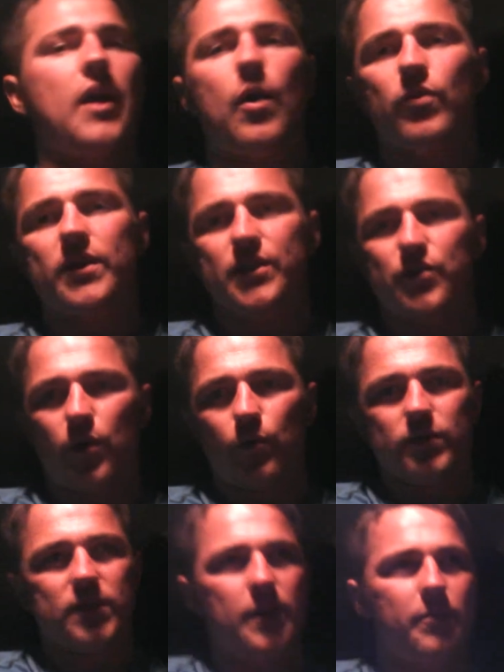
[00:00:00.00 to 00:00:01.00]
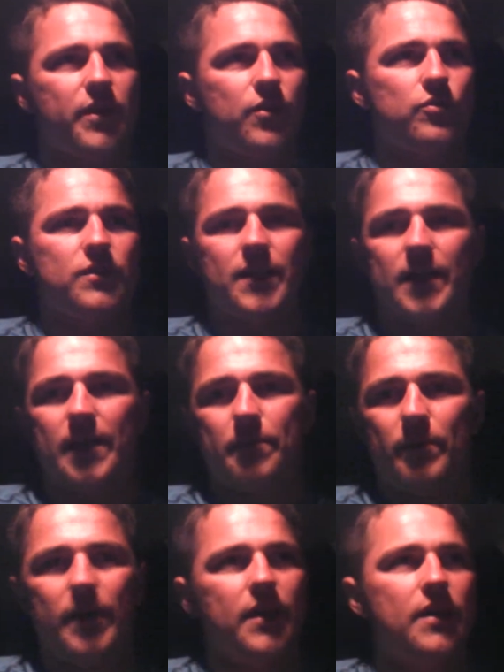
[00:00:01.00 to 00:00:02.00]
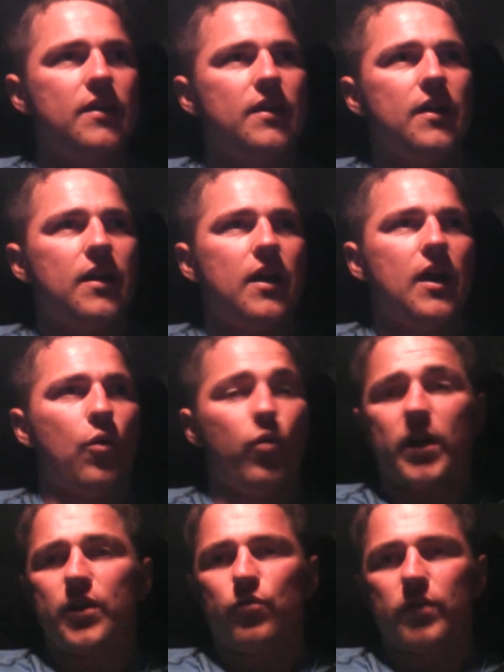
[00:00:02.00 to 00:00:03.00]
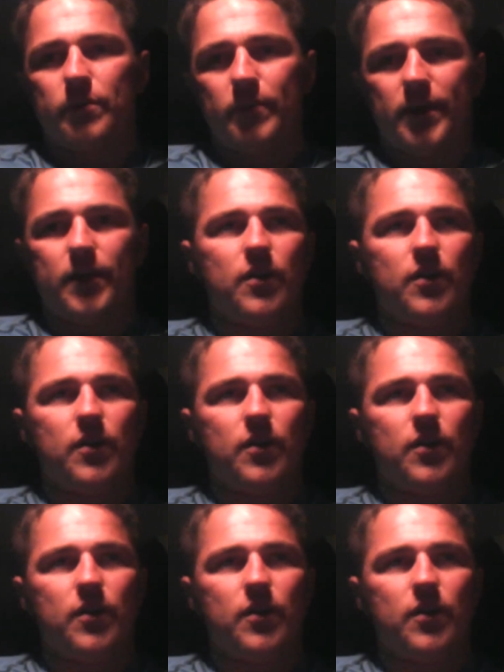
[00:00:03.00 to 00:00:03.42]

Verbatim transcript: I want to join with somebody who's gonna be uh, working with me.